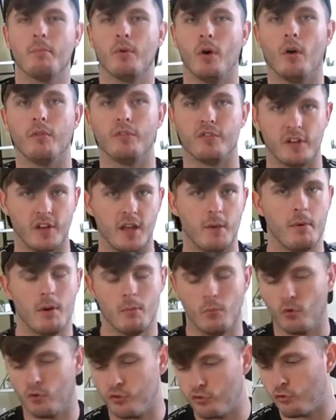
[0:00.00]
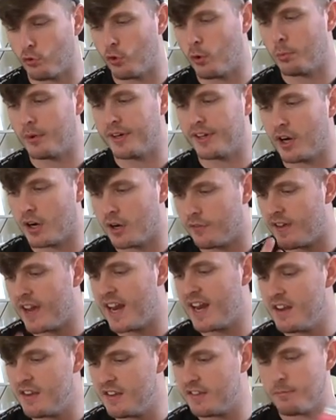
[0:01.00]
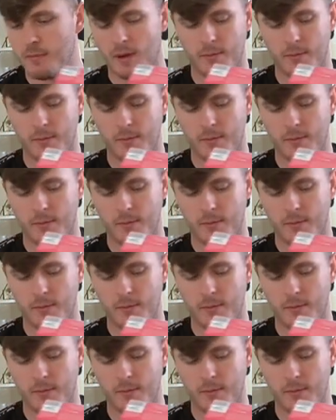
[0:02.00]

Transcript: but obviously a bit more strawberry kind of hint.